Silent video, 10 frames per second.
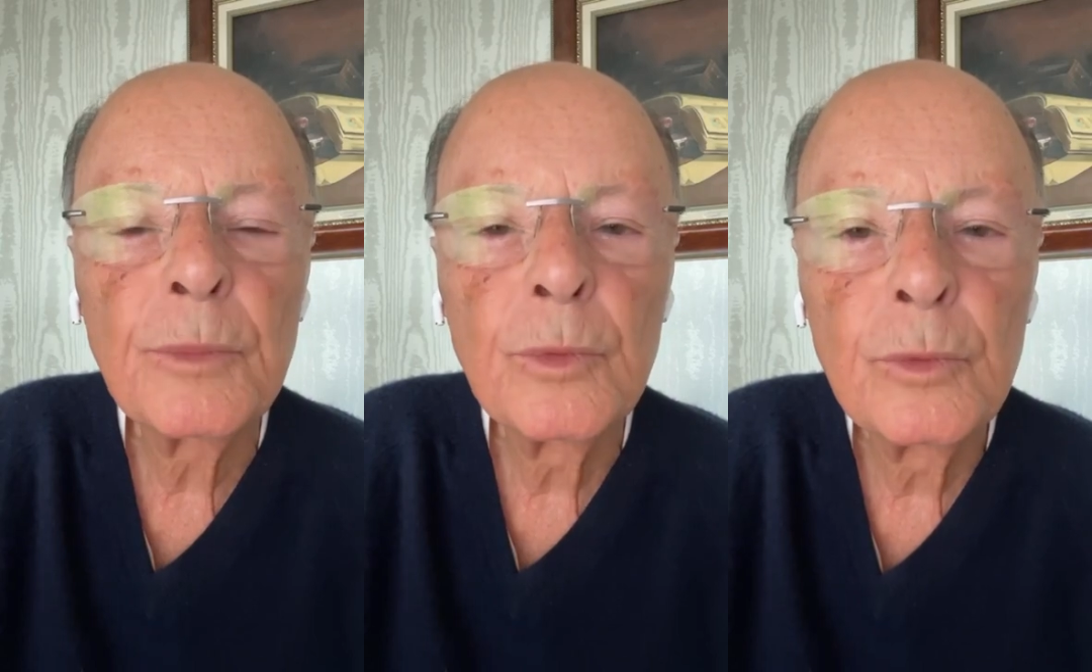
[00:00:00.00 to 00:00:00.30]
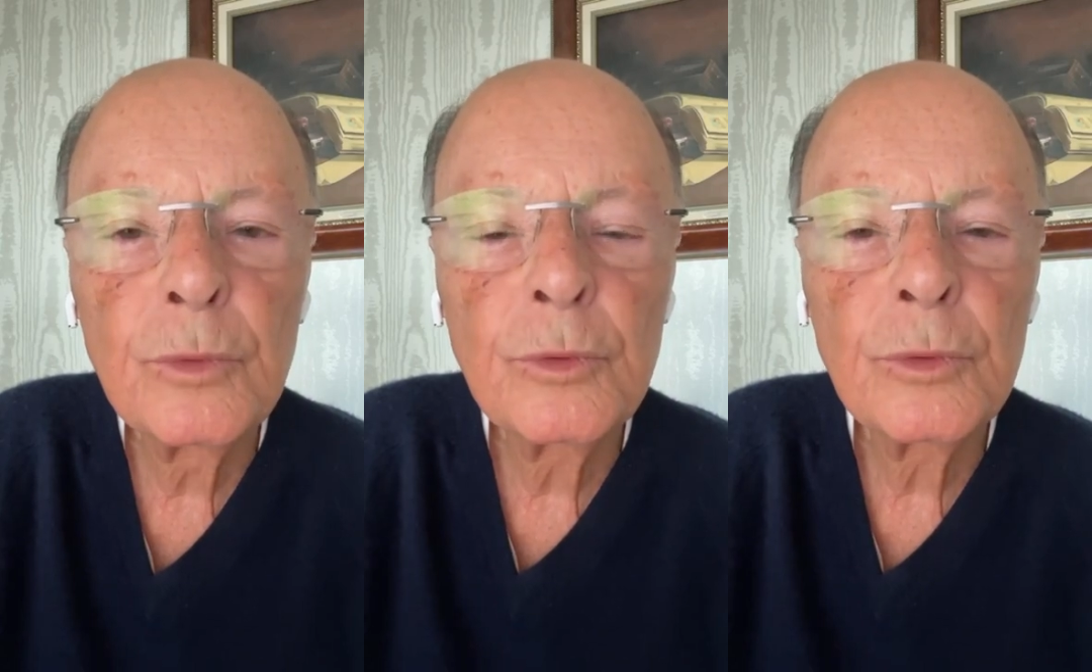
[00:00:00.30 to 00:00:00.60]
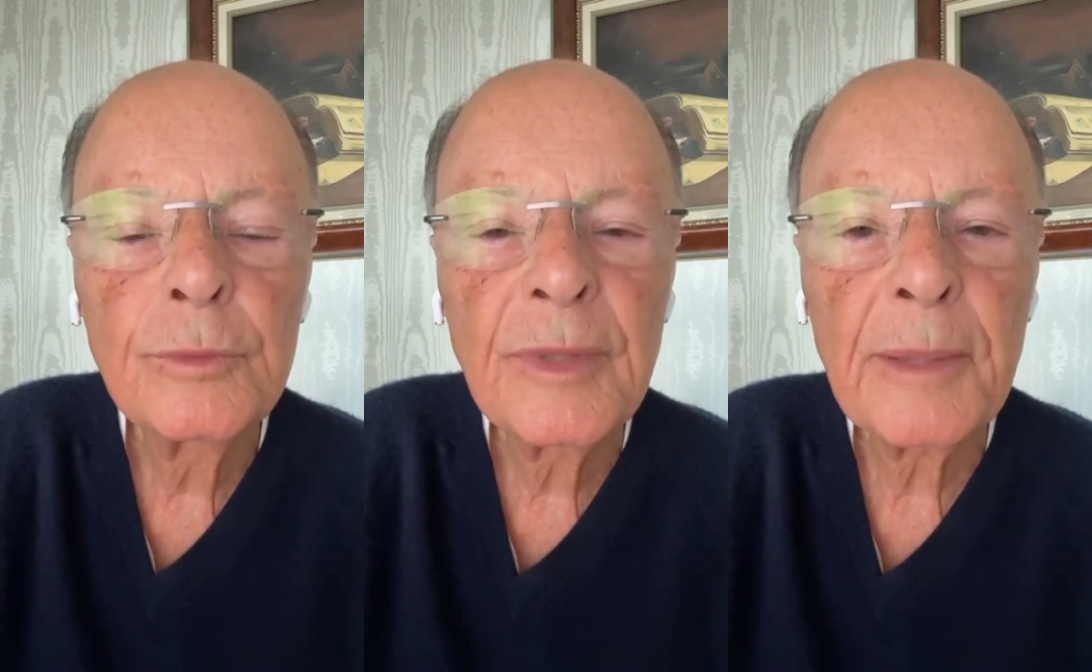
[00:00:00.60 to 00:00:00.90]
is
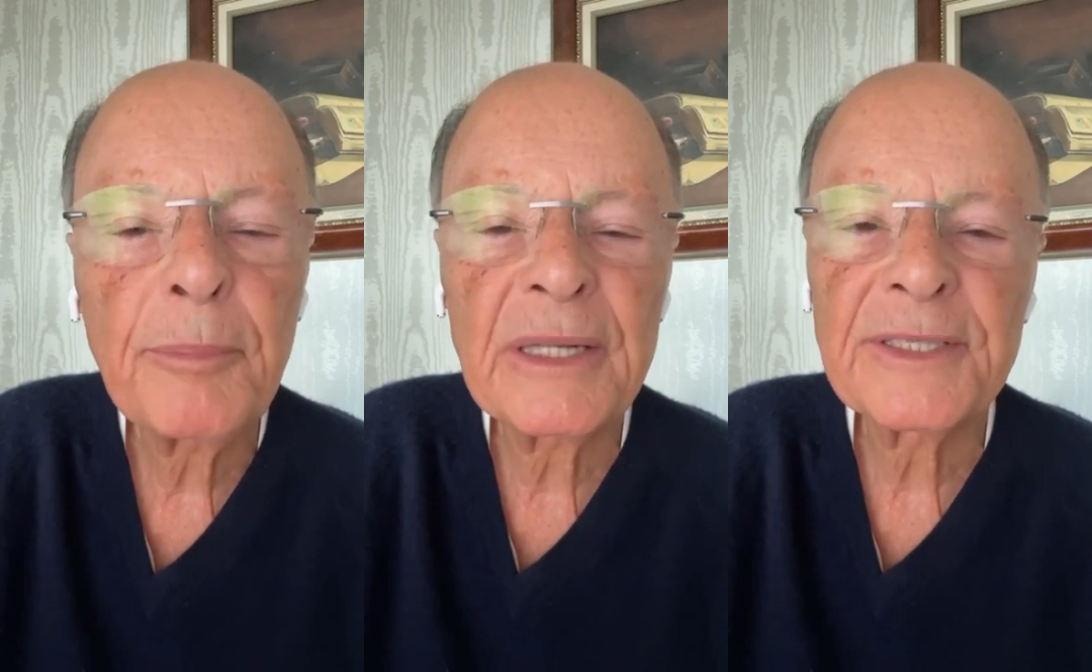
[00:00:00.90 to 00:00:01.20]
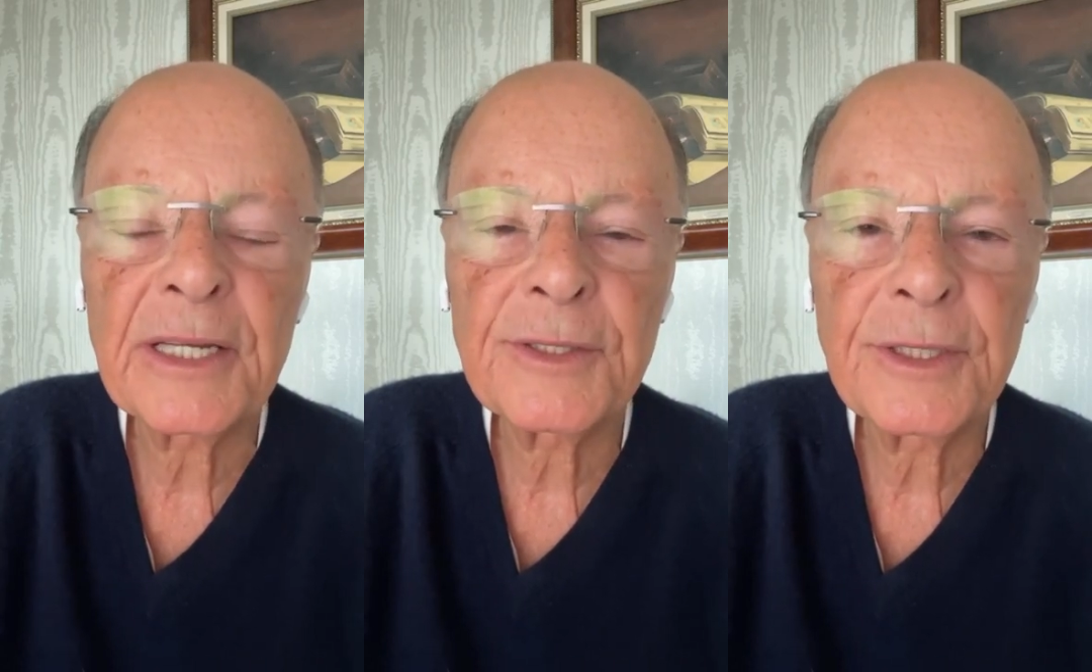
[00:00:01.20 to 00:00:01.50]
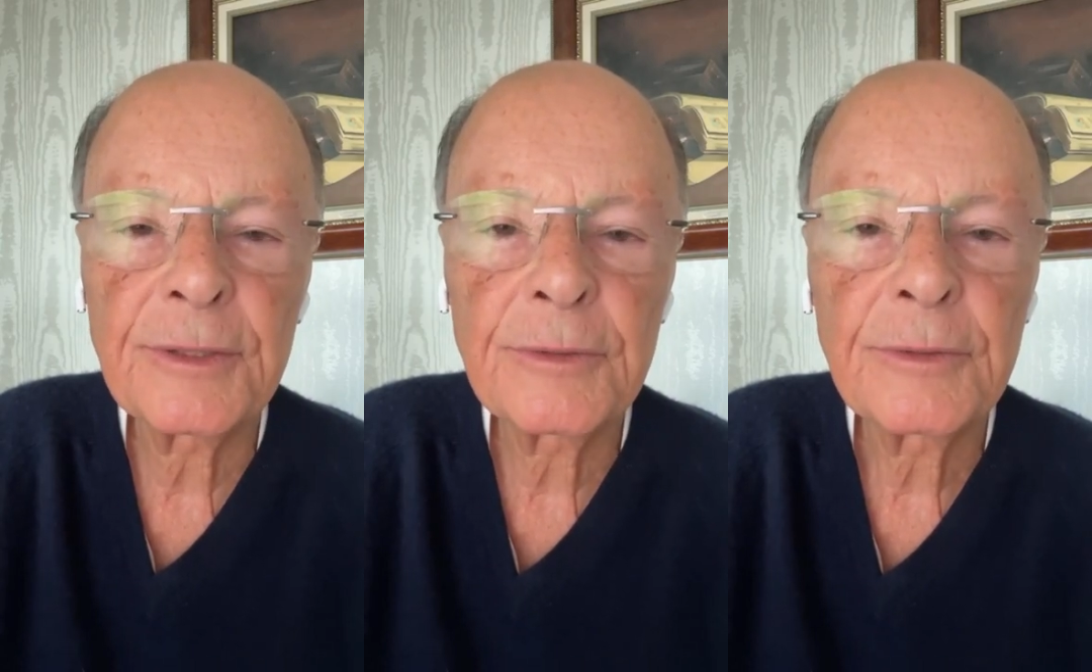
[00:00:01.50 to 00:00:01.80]
passenger.
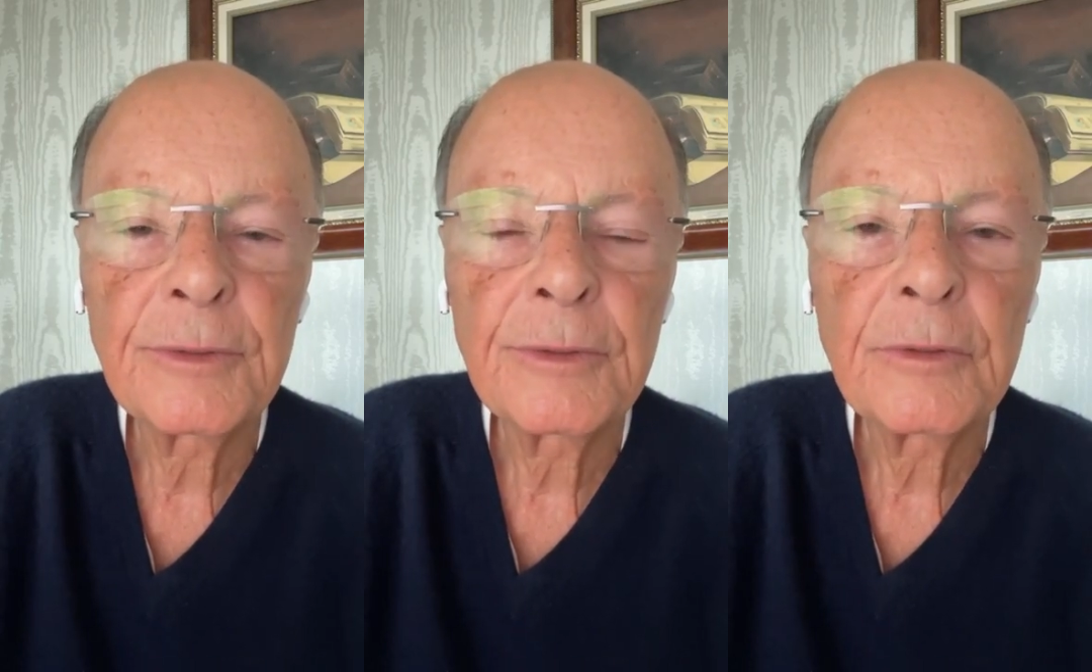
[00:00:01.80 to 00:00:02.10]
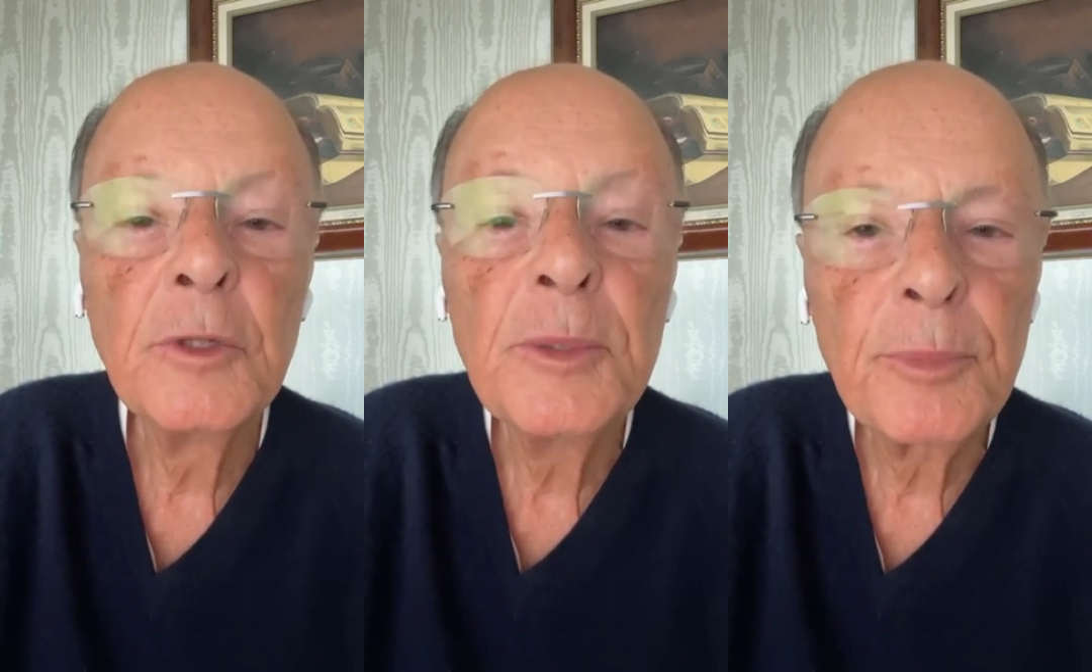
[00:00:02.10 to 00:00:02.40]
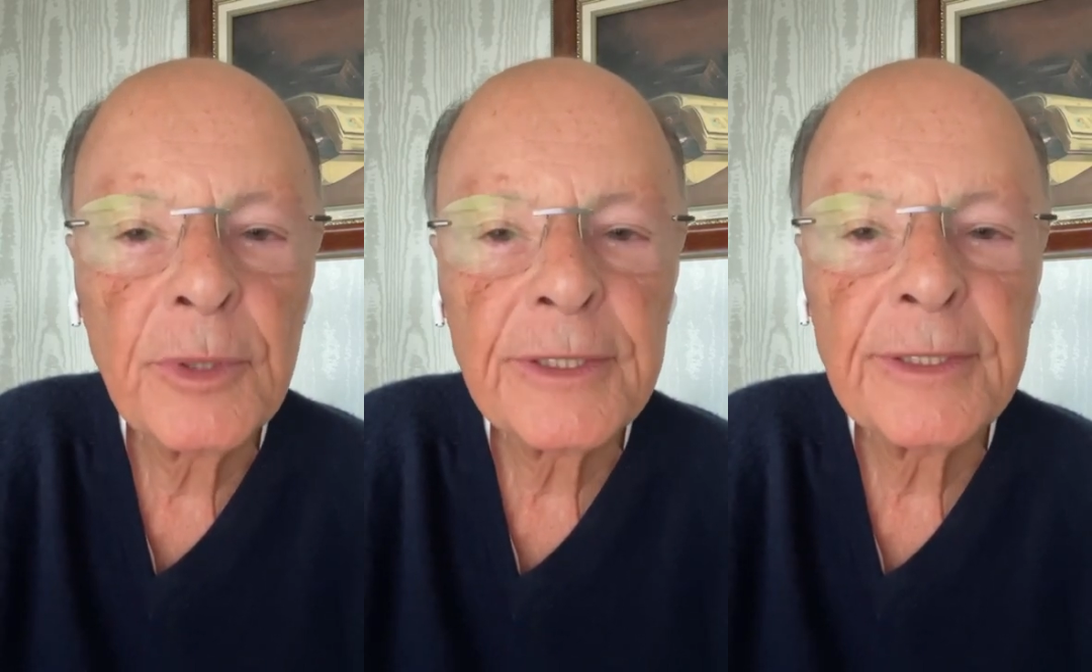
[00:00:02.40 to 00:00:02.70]
What
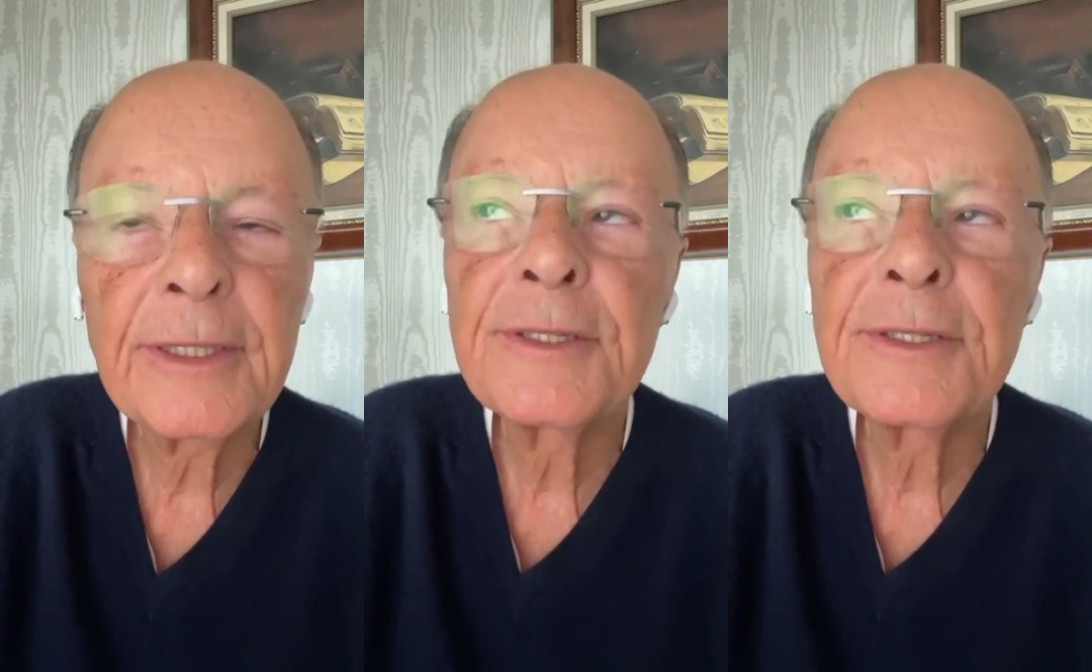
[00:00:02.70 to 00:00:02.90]
matters